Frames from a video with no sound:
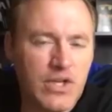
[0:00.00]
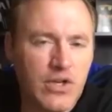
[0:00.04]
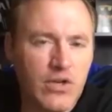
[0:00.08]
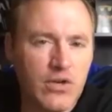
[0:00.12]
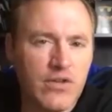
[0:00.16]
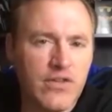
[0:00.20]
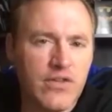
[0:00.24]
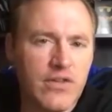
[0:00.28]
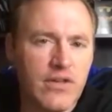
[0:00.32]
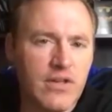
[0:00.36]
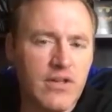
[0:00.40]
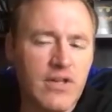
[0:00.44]
We'd go
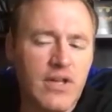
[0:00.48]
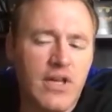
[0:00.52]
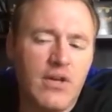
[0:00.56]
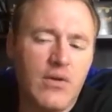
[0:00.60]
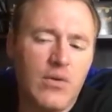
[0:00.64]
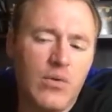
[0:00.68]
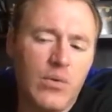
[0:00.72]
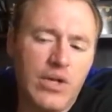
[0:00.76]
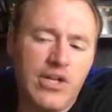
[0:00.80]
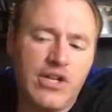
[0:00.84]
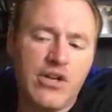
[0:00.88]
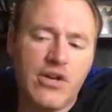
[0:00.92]
to the
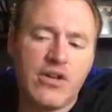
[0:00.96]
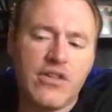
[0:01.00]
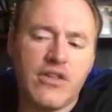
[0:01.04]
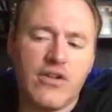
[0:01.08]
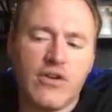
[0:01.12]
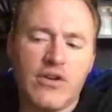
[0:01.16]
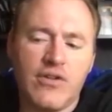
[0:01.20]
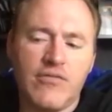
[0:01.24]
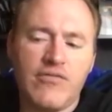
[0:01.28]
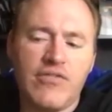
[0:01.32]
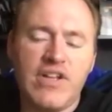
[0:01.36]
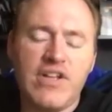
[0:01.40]
we'd go to the
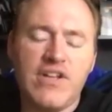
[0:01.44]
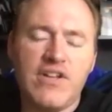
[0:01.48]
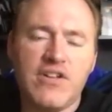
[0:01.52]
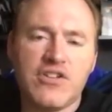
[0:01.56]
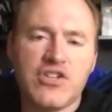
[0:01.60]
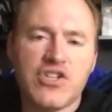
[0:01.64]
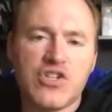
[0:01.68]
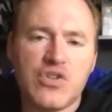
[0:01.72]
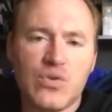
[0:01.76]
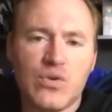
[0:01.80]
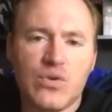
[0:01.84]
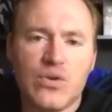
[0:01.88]

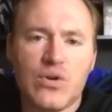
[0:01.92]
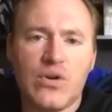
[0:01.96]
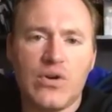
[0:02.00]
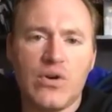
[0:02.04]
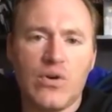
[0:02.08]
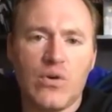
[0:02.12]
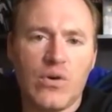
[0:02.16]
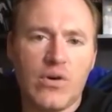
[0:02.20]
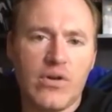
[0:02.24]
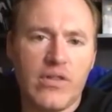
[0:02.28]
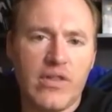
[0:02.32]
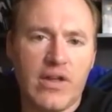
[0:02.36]
convenience store
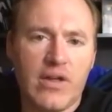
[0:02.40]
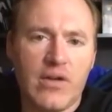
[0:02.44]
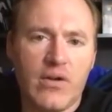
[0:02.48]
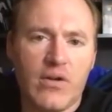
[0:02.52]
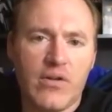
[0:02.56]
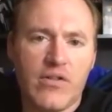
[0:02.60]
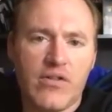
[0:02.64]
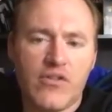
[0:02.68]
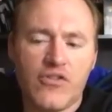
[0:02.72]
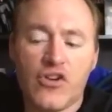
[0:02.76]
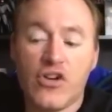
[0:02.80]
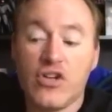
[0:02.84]
or the
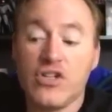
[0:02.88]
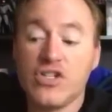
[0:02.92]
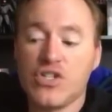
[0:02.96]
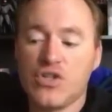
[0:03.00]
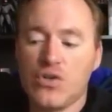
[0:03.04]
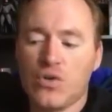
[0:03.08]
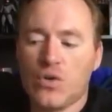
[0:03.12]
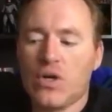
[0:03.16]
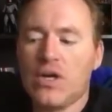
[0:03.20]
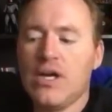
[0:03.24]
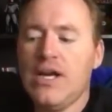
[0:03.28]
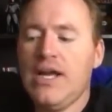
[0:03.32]
or the
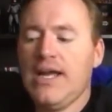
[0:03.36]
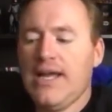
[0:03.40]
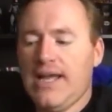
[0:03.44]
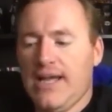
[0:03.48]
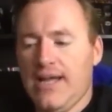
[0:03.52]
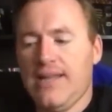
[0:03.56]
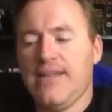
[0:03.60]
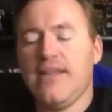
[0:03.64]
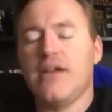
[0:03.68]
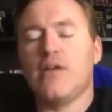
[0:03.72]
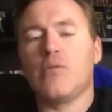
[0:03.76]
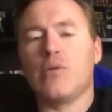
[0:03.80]
drugstore,
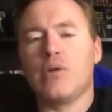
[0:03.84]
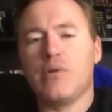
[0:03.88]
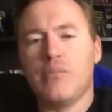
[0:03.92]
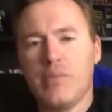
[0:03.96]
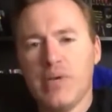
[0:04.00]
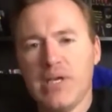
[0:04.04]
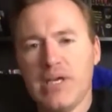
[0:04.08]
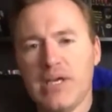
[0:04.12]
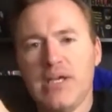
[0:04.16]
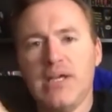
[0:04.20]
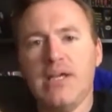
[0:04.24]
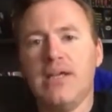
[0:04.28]
and there would
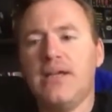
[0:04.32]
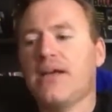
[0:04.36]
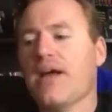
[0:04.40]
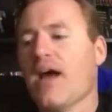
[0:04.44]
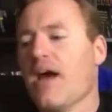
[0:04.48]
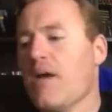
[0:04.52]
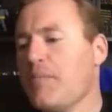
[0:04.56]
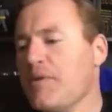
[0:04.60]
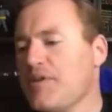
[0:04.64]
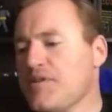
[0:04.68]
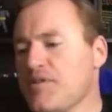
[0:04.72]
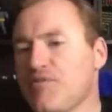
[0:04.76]
be
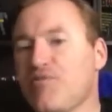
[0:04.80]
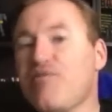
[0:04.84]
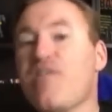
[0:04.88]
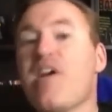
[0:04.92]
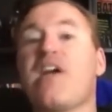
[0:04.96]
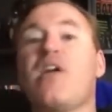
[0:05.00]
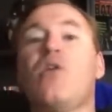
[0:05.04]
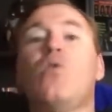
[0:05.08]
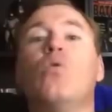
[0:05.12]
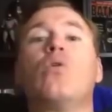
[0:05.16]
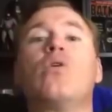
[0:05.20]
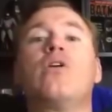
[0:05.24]
copies of
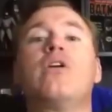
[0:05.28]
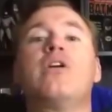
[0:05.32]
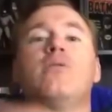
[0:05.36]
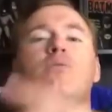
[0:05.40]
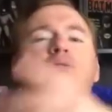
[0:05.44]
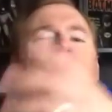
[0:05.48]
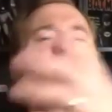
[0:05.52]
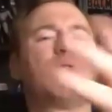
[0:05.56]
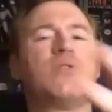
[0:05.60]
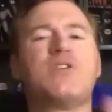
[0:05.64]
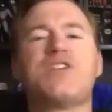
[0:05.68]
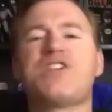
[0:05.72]
Fangoria,
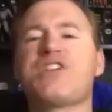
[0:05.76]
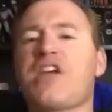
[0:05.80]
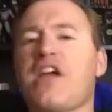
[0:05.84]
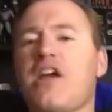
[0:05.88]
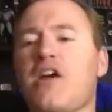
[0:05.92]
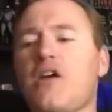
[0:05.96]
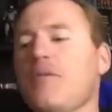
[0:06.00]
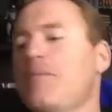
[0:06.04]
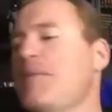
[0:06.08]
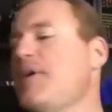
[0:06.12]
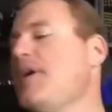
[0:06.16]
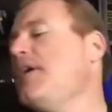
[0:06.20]
which always
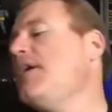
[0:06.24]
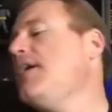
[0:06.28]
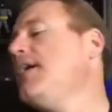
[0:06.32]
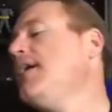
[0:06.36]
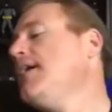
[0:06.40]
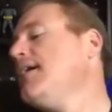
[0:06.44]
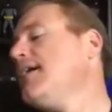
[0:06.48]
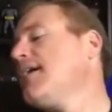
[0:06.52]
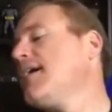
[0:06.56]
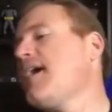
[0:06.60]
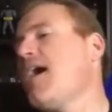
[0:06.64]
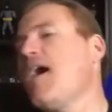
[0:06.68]
scared me.
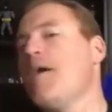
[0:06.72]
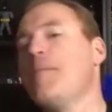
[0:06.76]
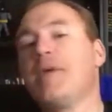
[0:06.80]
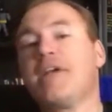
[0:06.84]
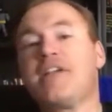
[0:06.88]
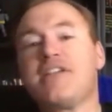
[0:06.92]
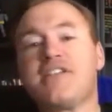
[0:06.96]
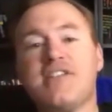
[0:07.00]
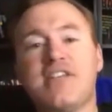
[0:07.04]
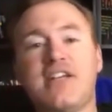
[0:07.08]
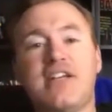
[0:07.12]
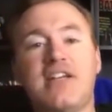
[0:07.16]

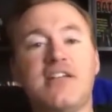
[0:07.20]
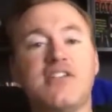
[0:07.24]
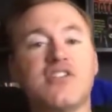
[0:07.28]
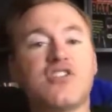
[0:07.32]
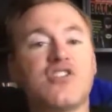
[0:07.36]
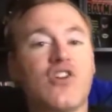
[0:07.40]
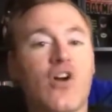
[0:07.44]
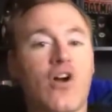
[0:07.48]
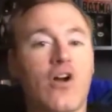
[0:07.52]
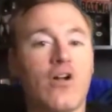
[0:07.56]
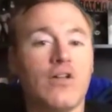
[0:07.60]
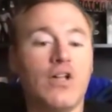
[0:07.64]
Comic Scene,
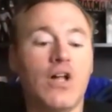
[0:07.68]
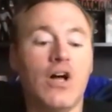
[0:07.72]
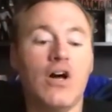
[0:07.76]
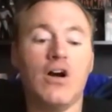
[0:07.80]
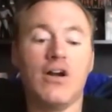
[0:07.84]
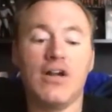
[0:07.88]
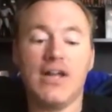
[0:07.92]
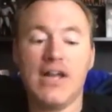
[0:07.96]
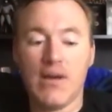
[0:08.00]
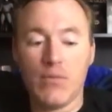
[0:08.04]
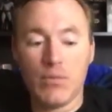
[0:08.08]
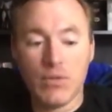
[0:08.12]

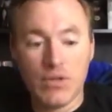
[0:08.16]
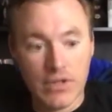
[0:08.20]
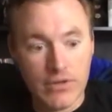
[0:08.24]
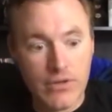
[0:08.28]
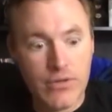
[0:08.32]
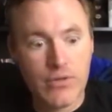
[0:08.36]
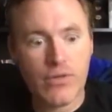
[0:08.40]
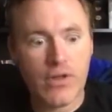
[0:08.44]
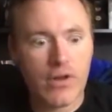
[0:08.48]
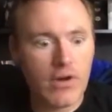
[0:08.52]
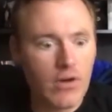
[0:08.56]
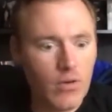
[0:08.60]
Starlog, and I would look
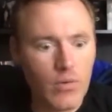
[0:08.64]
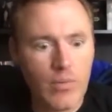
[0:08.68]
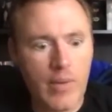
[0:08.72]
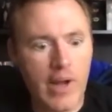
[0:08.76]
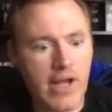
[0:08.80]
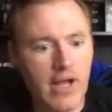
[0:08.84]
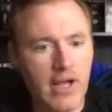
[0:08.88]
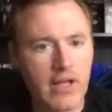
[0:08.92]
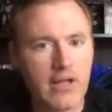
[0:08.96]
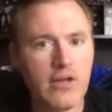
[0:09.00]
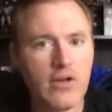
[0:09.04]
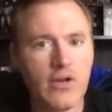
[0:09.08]
through there. Oh
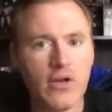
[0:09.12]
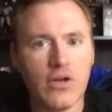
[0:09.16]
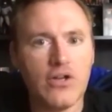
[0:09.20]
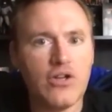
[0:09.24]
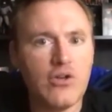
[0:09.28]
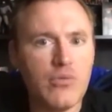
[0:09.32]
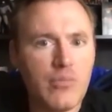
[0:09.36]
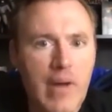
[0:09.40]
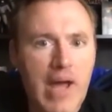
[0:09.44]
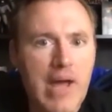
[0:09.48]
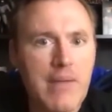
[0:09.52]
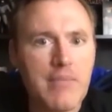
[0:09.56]
my God, you know, a
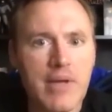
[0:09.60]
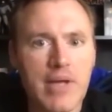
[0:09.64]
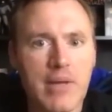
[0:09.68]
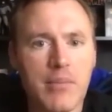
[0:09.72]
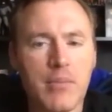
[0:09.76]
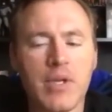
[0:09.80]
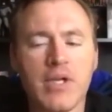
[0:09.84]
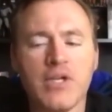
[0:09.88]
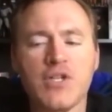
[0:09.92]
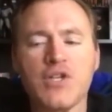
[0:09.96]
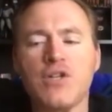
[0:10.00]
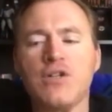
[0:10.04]
new
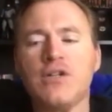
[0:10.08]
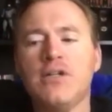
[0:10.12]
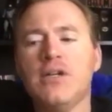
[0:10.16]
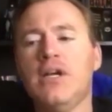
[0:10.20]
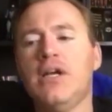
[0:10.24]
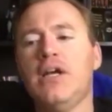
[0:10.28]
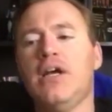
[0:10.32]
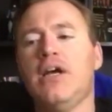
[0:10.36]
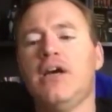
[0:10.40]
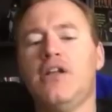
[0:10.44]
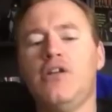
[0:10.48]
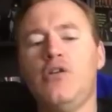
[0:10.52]
Batman picture,
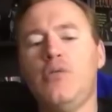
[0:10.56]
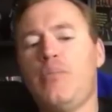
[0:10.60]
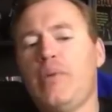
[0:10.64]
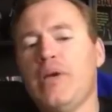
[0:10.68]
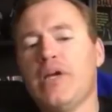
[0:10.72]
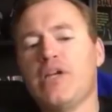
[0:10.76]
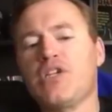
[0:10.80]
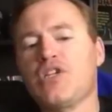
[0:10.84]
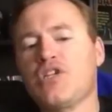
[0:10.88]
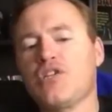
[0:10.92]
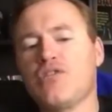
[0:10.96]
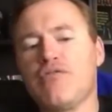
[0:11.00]
a new
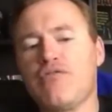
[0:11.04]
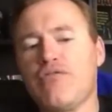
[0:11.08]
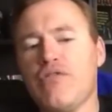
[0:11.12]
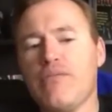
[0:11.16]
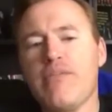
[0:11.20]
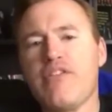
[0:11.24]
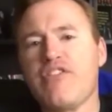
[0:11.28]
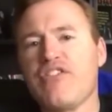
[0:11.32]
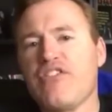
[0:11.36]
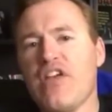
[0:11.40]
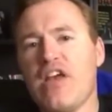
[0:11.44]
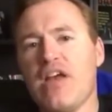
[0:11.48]
picture
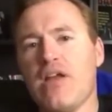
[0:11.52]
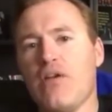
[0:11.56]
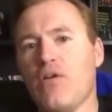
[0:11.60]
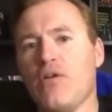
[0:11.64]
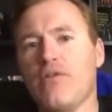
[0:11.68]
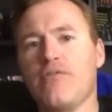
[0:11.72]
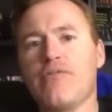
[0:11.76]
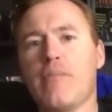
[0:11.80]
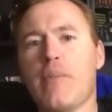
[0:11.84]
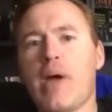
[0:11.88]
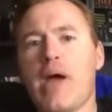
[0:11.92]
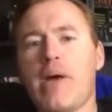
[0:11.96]
from the set
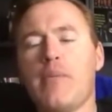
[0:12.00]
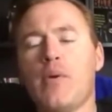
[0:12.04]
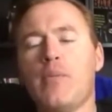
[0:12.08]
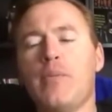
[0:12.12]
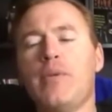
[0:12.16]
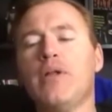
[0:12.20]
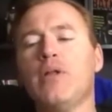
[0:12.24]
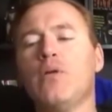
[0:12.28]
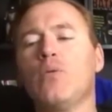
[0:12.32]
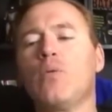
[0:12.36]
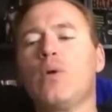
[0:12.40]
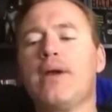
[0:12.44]
or of the
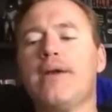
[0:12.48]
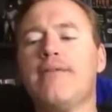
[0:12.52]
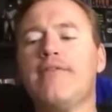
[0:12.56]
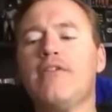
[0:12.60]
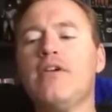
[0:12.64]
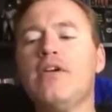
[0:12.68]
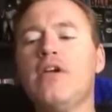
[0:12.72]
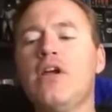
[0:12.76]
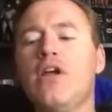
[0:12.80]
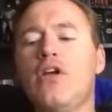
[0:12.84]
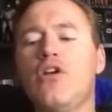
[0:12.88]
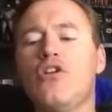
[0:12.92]
Batmobile or
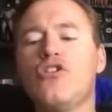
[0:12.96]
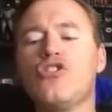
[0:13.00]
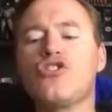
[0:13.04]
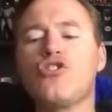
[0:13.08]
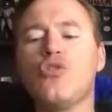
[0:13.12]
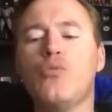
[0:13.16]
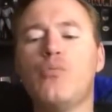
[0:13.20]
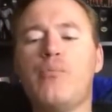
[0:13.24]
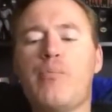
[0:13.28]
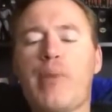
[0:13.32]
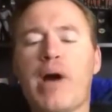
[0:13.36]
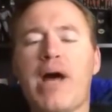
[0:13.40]
whatever.
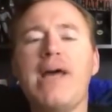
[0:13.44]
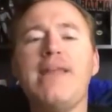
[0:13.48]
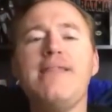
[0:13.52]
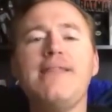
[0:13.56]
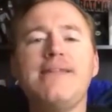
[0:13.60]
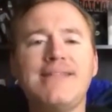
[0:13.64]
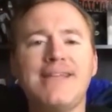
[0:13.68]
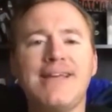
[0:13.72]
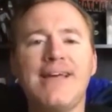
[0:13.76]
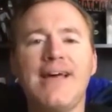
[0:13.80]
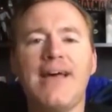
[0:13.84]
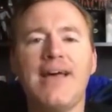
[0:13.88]
So by
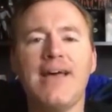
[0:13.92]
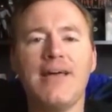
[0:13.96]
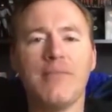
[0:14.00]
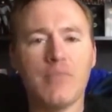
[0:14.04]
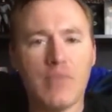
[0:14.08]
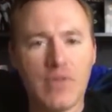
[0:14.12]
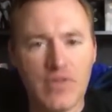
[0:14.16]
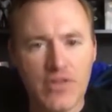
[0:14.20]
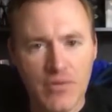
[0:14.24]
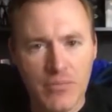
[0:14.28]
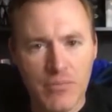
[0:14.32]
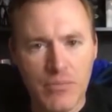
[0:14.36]
the
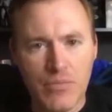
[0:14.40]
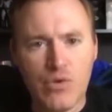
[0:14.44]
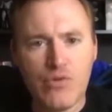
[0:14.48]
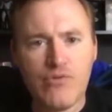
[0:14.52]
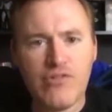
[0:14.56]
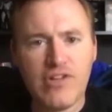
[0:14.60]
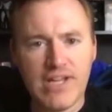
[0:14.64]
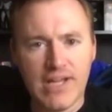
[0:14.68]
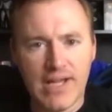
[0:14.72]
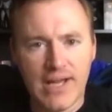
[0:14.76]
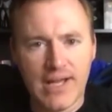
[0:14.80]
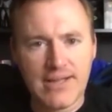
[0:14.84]
time the
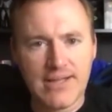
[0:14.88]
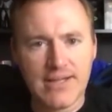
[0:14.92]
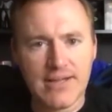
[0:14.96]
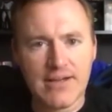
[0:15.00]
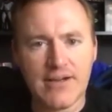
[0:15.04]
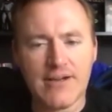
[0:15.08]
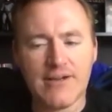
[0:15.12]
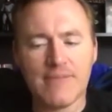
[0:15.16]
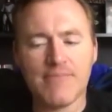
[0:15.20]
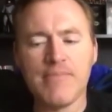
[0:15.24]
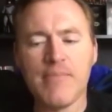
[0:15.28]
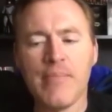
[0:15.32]
movie got
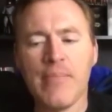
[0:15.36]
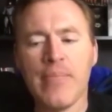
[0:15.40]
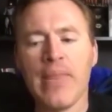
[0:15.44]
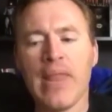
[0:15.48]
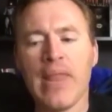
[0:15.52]
there,